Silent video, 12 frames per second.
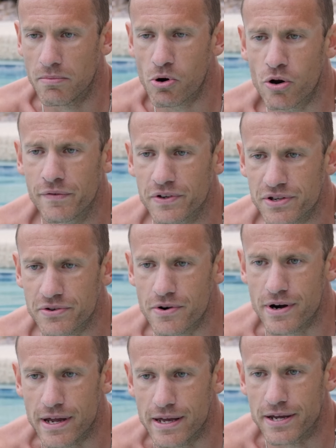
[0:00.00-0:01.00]
the moral of the
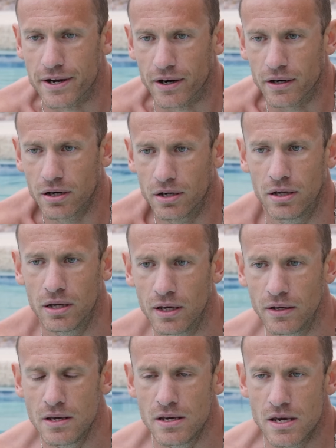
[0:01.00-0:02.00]
story here
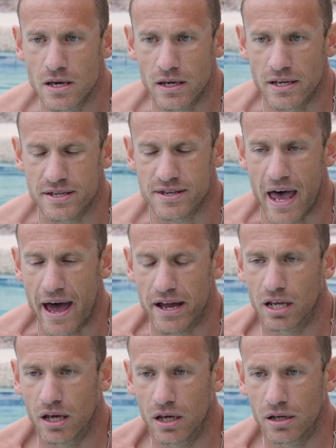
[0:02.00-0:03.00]
is that